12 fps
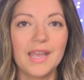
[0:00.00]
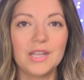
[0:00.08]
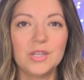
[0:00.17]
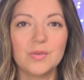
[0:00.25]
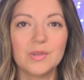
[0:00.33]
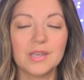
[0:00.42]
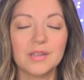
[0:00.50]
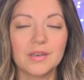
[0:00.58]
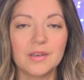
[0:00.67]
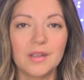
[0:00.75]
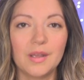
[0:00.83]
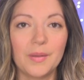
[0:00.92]
and you
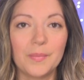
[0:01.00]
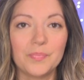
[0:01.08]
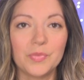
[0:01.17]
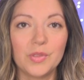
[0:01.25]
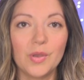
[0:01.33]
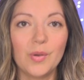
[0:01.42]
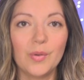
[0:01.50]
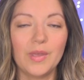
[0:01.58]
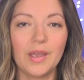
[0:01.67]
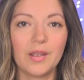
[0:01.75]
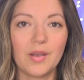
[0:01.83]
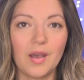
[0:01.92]
can um, know
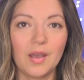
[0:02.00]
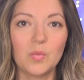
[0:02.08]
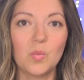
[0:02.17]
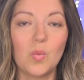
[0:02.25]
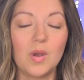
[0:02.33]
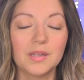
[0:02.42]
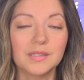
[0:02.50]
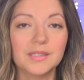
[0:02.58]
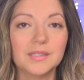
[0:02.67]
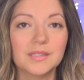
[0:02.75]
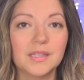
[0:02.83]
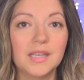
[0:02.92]
that God
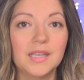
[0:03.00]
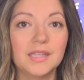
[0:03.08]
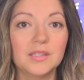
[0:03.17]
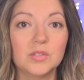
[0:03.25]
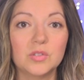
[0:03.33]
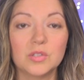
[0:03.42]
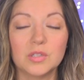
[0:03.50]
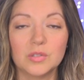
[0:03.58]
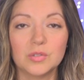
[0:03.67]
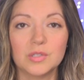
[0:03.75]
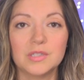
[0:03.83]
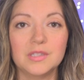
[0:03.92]
wants His
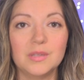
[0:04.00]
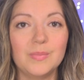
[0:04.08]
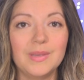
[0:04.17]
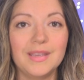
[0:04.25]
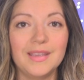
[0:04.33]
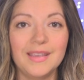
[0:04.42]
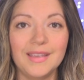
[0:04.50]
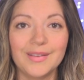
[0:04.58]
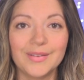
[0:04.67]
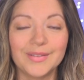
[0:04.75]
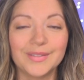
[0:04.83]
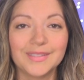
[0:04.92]
children to be
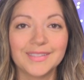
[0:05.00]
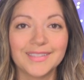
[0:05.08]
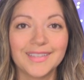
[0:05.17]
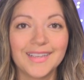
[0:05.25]
healed.